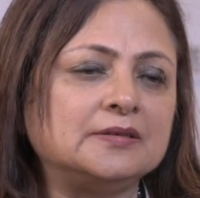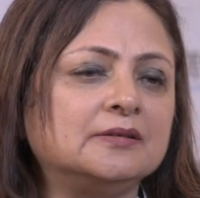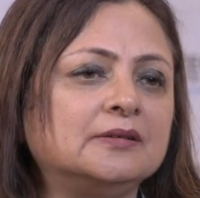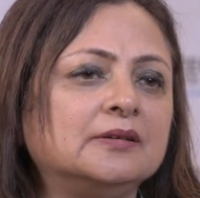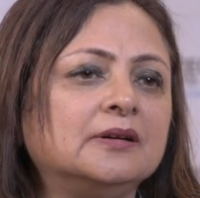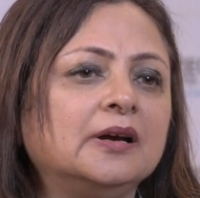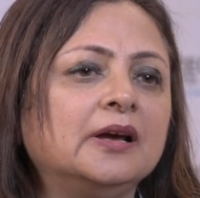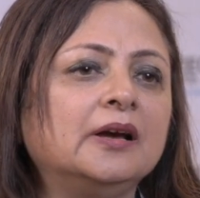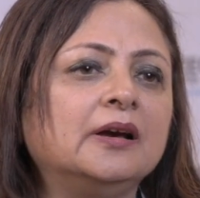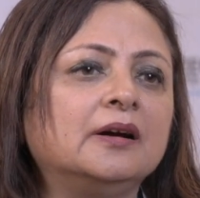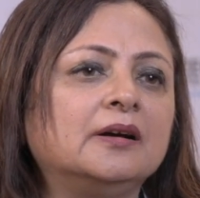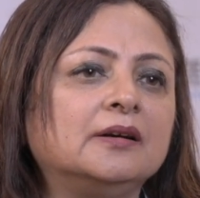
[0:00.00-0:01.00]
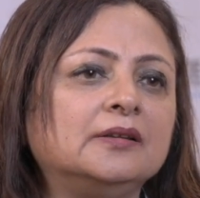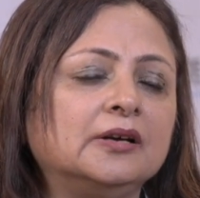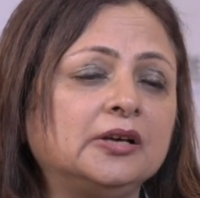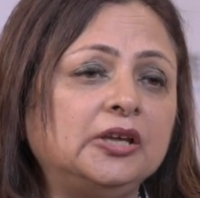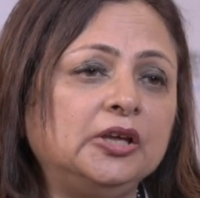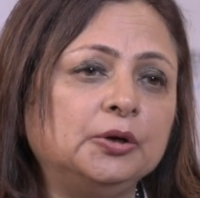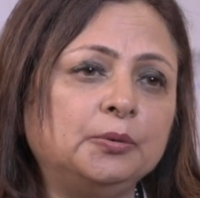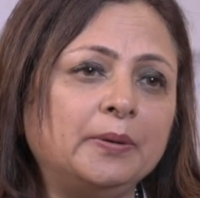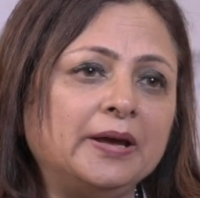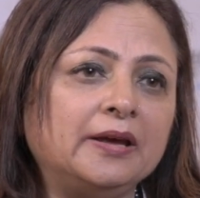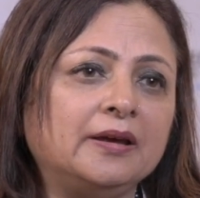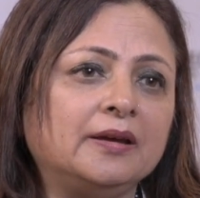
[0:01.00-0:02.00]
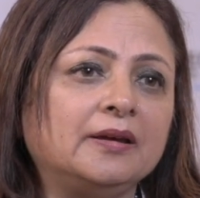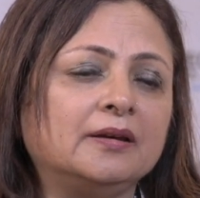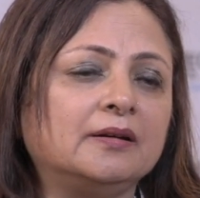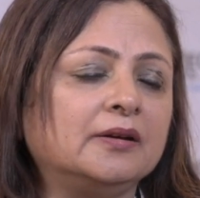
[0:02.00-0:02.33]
the QA,